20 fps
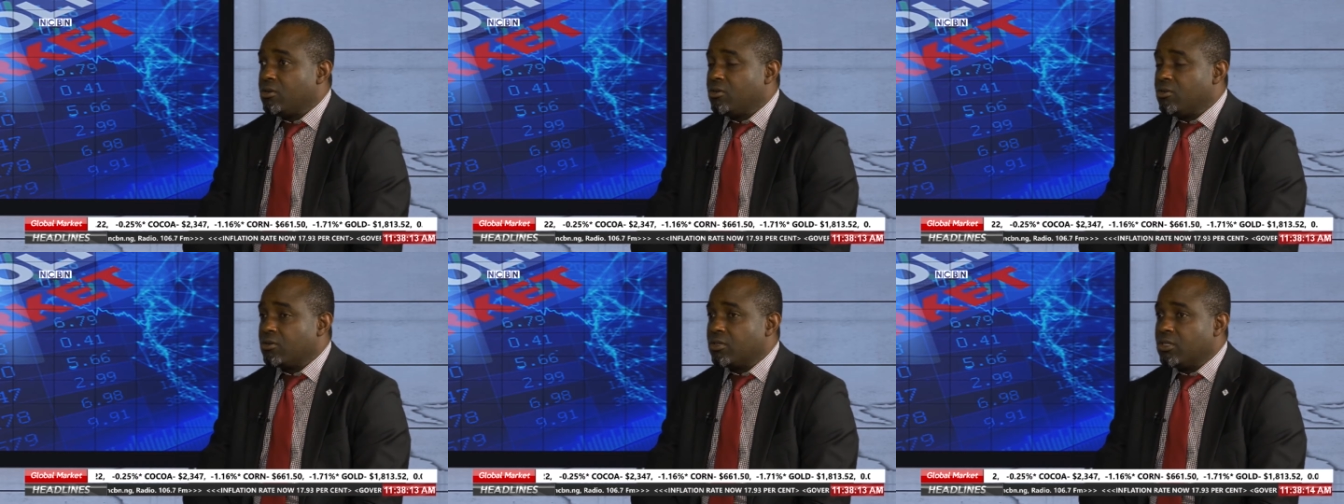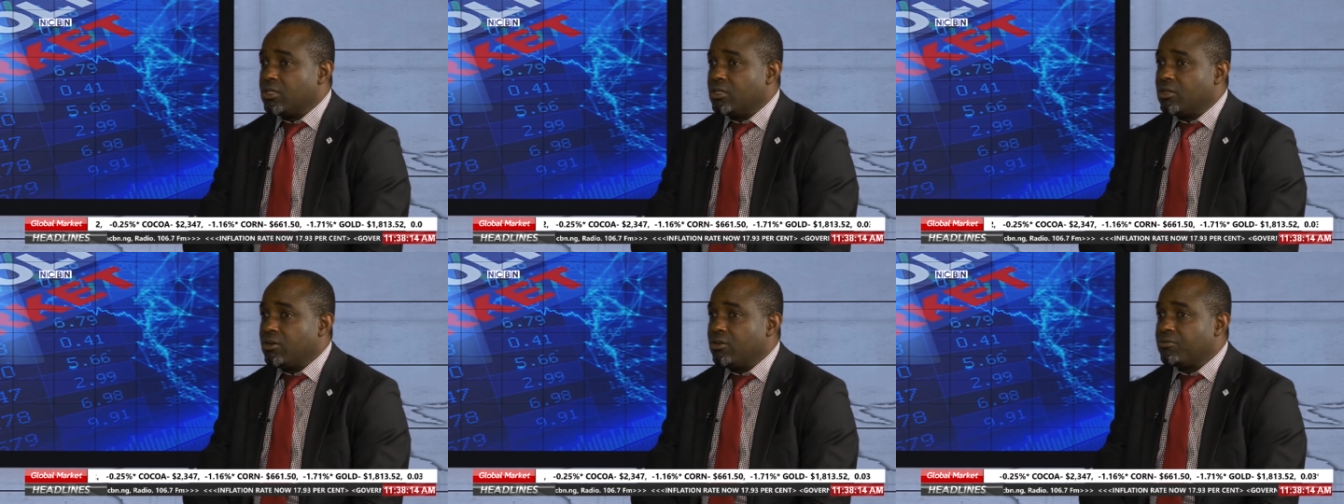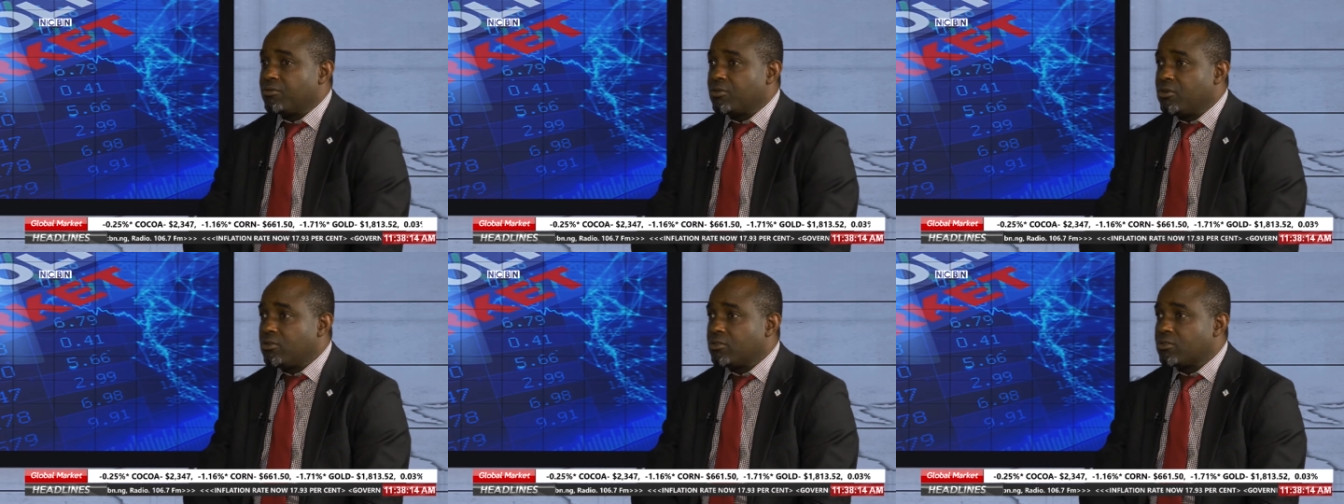okay,
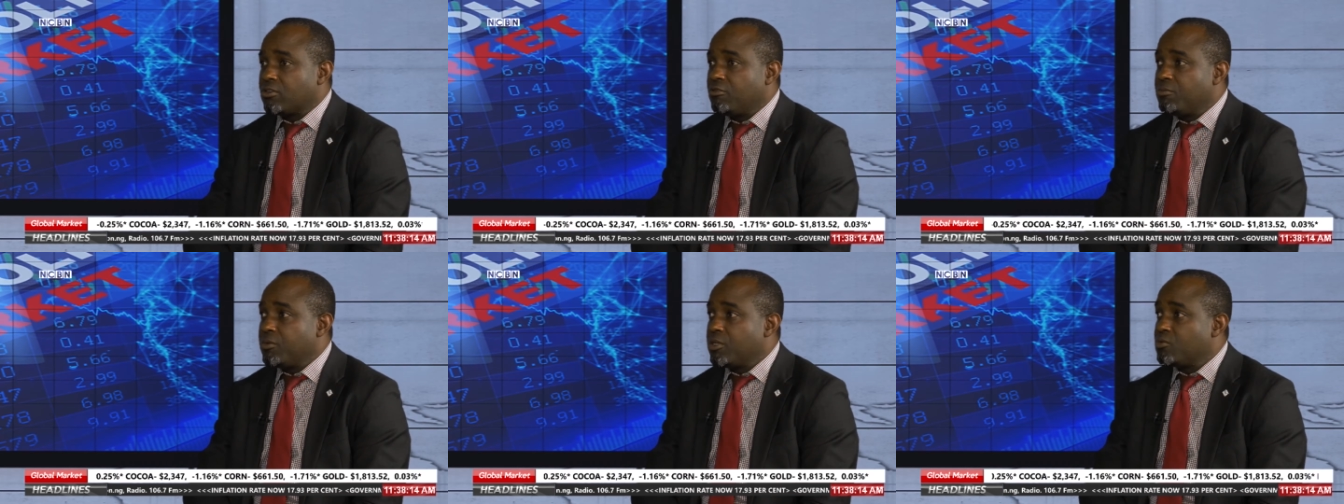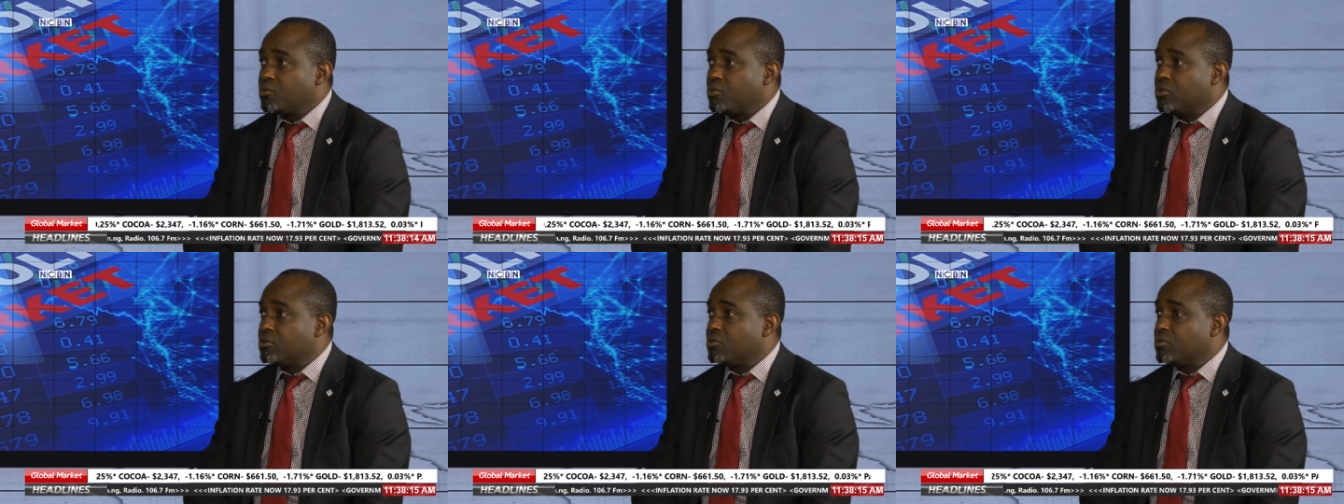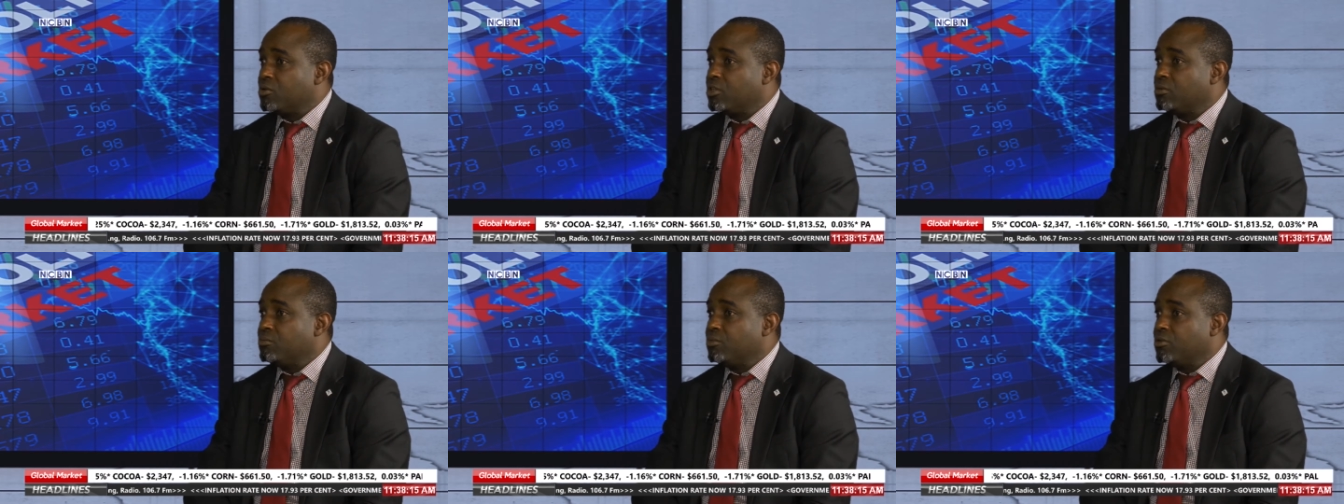of course government will
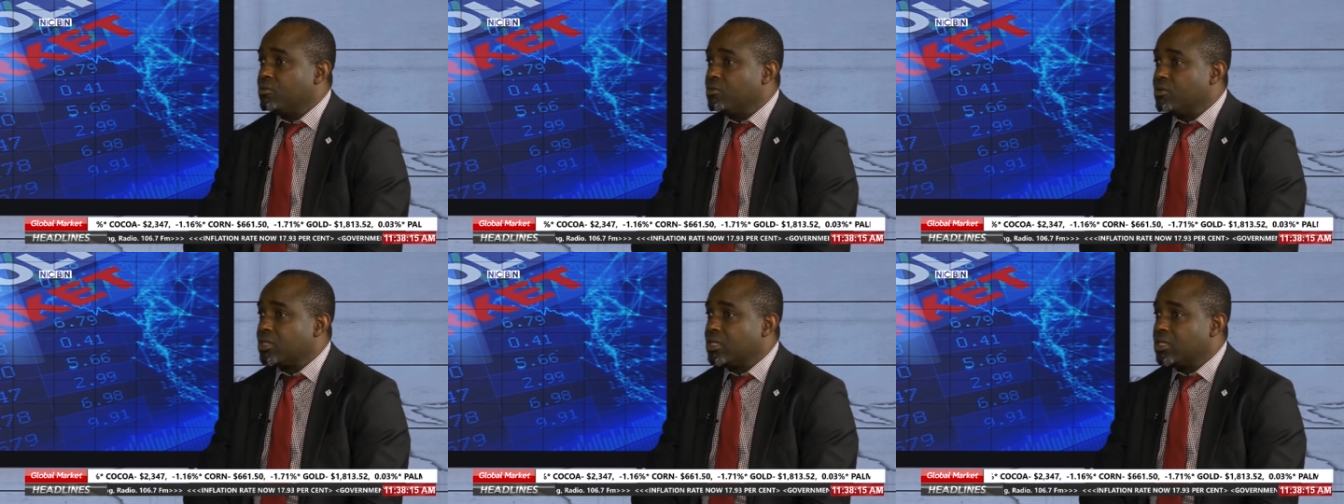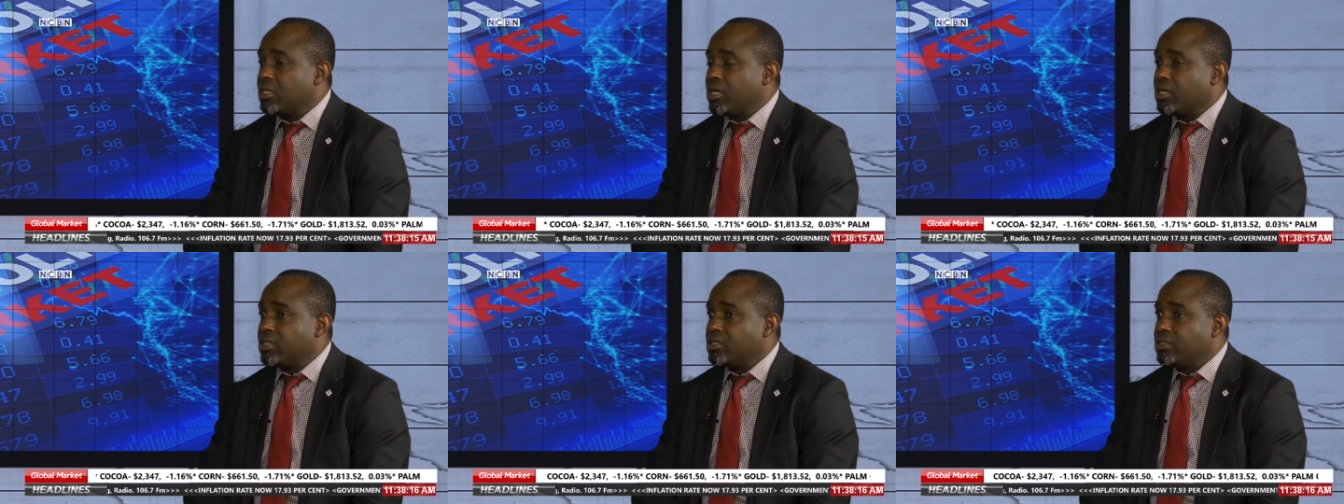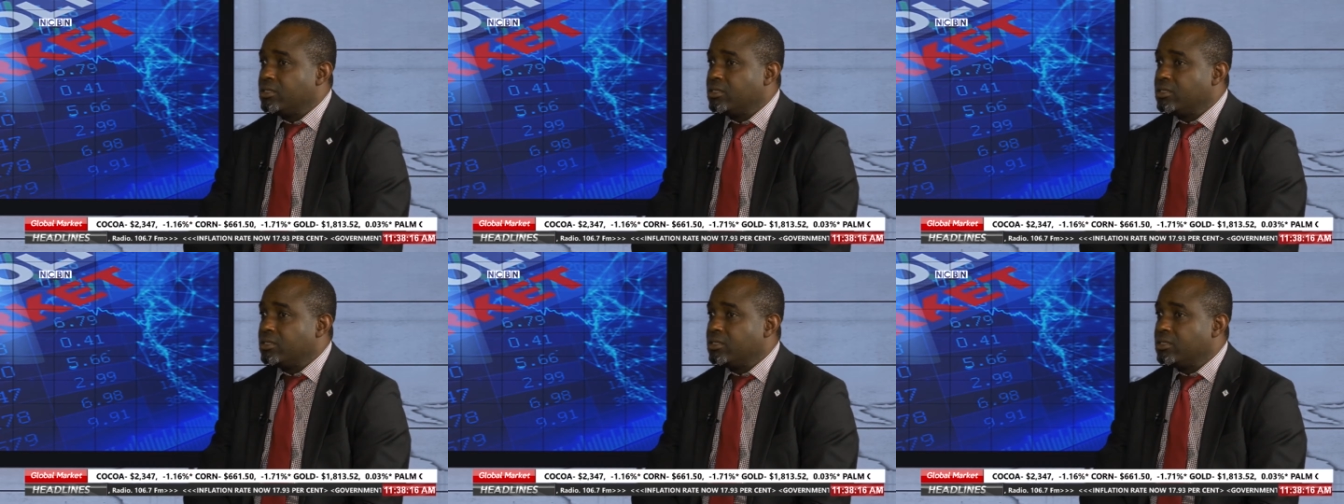equally be looking at,